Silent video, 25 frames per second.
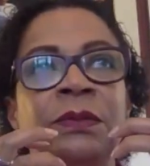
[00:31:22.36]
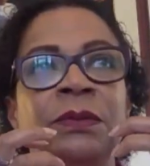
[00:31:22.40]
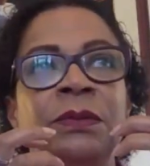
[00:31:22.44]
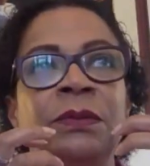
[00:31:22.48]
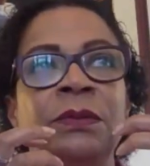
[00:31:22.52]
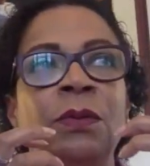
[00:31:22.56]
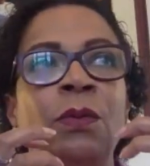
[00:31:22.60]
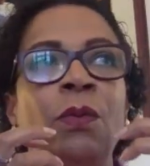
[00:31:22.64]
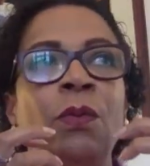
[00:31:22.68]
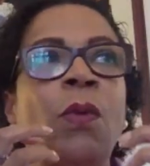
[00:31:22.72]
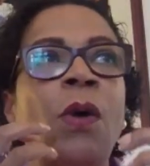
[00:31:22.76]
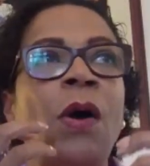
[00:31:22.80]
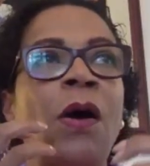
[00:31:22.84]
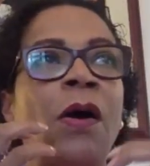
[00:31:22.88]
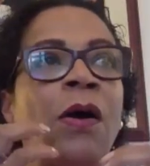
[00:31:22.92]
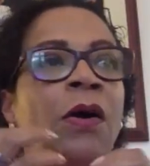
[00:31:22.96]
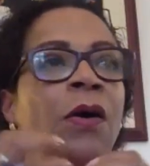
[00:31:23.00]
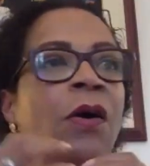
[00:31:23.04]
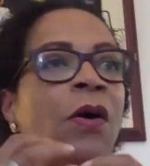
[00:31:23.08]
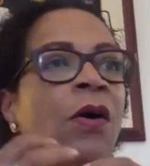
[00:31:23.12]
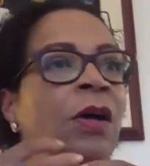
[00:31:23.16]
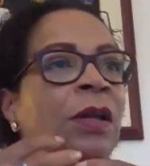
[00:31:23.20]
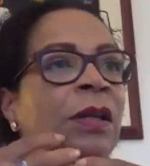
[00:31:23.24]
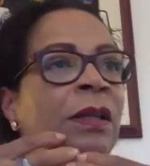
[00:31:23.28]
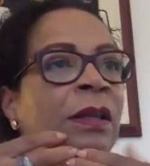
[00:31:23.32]

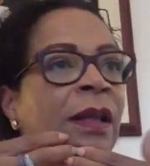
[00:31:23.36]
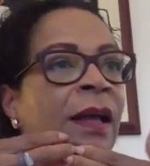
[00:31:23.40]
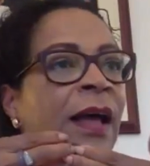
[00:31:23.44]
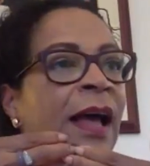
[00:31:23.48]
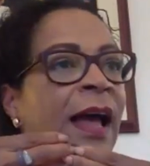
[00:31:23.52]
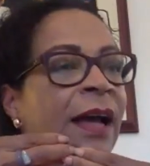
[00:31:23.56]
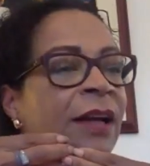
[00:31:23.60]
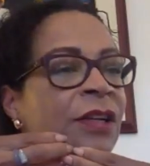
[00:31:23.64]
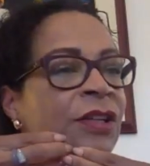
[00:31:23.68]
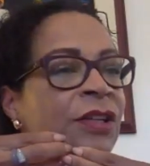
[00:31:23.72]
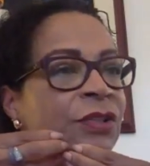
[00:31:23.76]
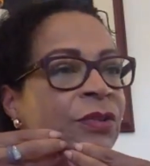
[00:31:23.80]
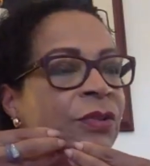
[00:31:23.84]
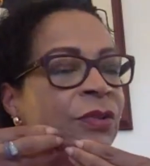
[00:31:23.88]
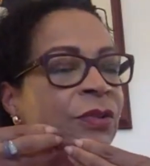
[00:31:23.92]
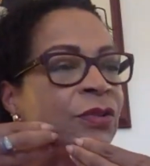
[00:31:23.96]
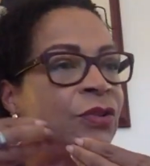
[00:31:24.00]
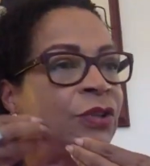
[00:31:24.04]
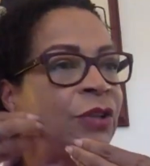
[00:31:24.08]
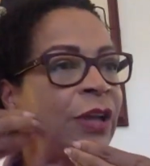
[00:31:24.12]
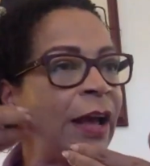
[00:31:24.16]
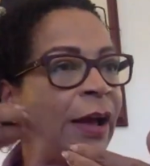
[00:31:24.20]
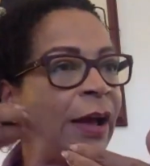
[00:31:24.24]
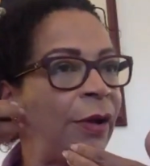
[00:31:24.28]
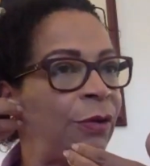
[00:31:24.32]
work on the actual
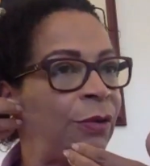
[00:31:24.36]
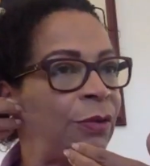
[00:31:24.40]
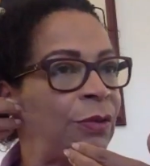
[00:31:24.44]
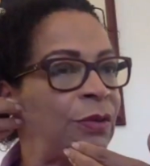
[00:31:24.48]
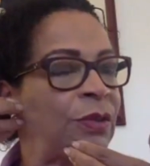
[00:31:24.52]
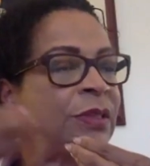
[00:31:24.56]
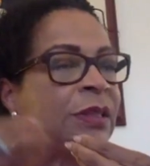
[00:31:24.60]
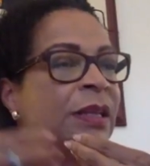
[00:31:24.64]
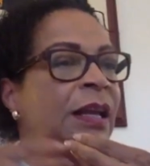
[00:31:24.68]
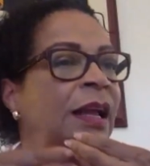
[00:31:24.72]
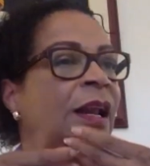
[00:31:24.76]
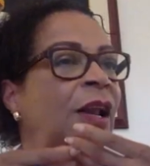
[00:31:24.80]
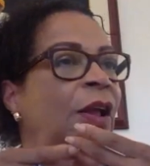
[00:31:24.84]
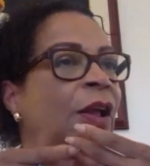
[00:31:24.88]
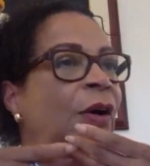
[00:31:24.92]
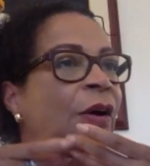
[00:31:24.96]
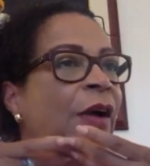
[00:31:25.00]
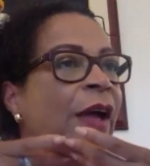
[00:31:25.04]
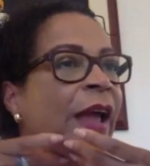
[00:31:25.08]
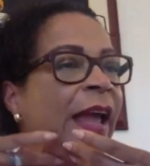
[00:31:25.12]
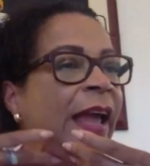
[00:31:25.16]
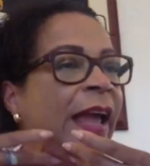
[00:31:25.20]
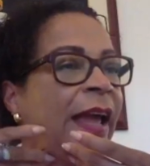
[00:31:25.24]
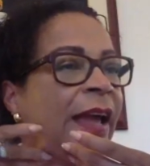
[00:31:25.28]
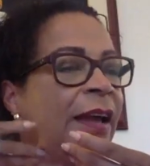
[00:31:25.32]
jowls
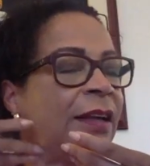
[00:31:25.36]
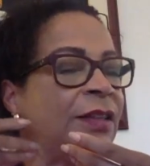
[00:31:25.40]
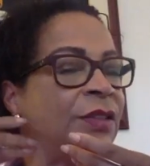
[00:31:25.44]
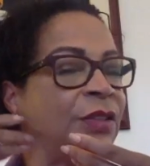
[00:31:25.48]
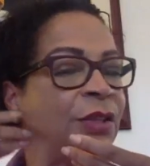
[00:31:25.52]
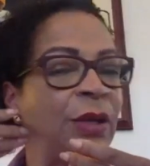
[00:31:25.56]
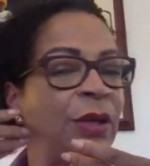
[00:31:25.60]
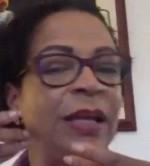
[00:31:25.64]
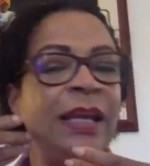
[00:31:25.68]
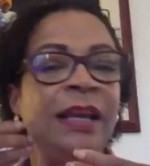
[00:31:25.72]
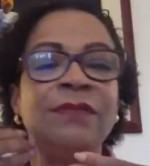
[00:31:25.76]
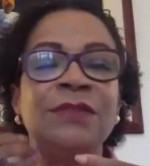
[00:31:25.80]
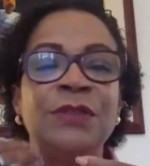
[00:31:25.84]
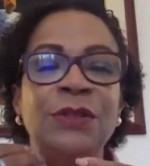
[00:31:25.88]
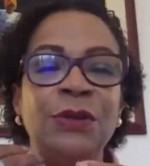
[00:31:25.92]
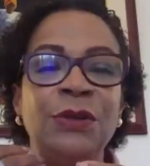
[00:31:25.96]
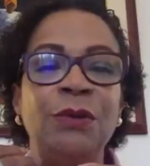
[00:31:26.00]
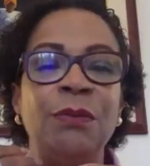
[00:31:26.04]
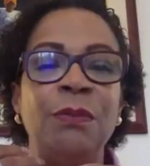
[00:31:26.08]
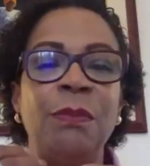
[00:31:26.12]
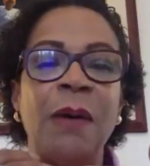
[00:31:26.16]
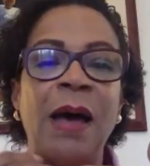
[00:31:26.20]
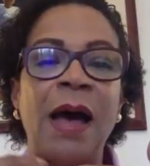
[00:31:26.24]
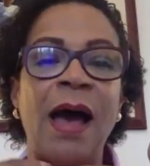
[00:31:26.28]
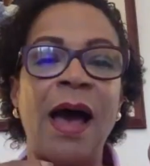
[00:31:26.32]
along here, so it gives
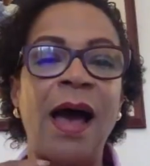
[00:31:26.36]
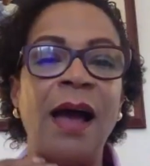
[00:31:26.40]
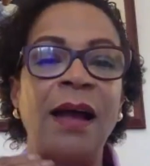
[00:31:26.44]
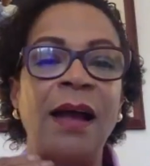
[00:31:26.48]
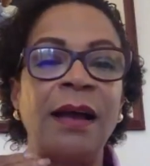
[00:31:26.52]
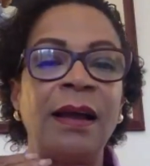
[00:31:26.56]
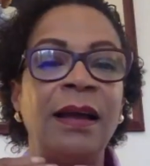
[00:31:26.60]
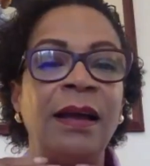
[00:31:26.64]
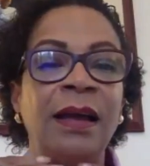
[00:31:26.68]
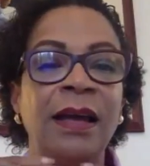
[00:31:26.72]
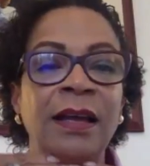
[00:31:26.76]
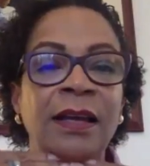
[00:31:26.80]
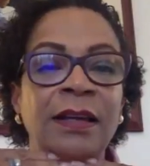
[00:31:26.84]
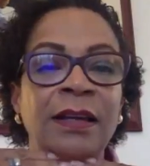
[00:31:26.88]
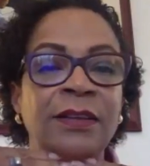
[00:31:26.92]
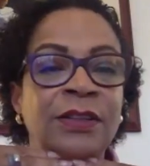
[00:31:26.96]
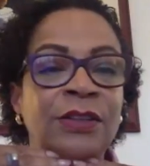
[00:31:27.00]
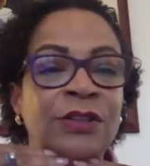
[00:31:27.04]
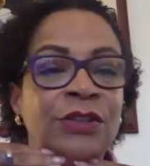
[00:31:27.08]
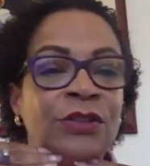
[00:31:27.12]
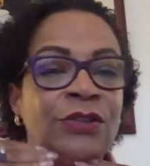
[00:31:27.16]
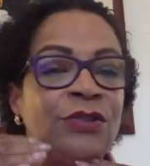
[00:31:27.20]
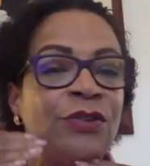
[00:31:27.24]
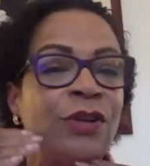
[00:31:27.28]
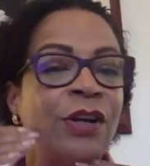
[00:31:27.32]
you back the
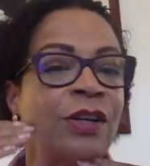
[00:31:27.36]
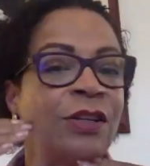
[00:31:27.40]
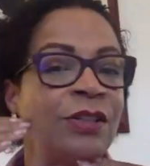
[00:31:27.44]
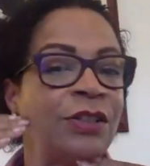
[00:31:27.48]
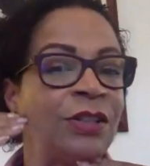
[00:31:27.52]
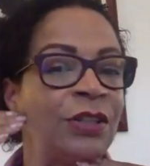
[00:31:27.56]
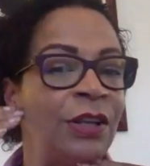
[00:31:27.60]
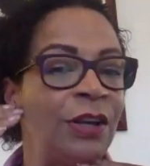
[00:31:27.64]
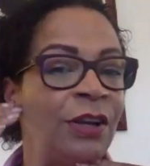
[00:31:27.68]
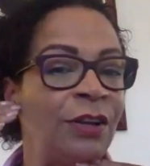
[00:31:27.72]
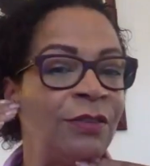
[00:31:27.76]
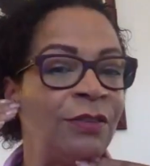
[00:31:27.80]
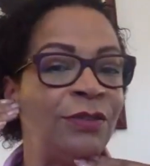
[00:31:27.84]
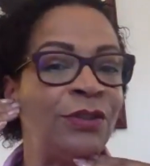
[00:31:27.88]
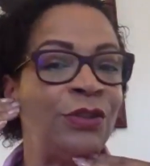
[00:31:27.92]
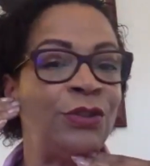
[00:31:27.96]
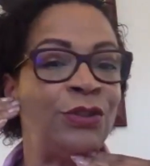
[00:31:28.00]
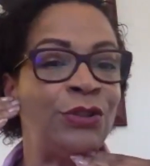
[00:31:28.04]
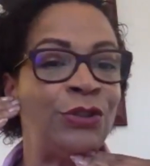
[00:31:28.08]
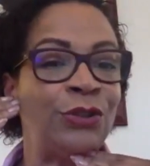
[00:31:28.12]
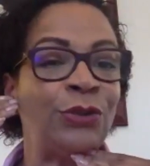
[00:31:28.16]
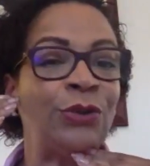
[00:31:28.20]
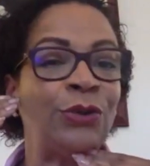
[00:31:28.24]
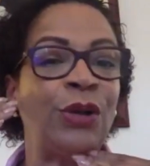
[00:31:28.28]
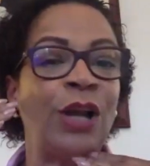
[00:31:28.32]
structure of the
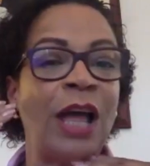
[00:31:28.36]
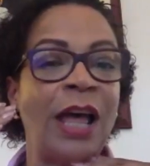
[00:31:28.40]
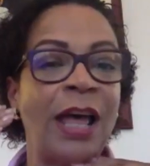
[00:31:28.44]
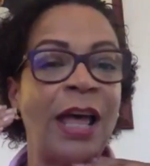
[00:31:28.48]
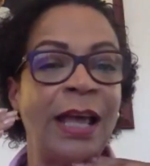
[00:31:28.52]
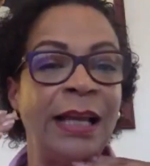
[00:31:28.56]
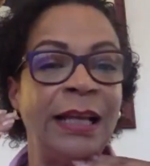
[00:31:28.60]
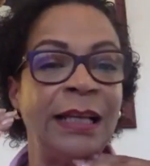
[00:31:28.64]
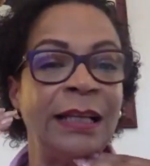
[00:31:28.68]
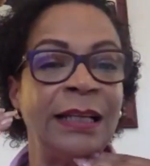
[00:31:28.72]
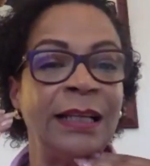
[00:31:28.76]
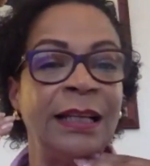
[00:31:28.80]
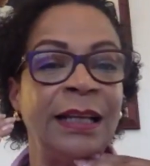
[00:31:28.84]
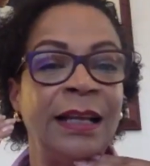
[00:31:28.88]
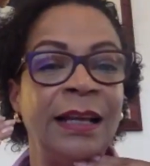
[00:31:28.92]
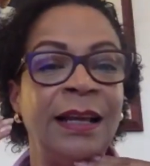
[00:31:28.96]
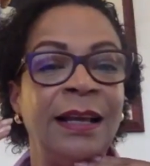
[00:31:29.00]
jawline,